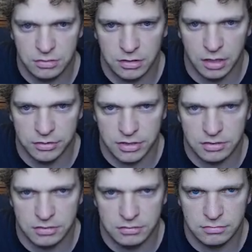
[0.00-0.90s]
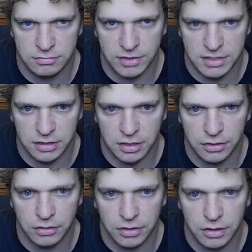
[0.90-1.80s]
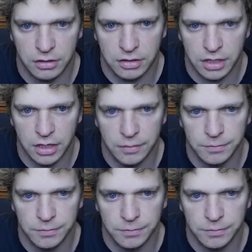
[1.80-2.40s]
they are just facing lethal here in the air.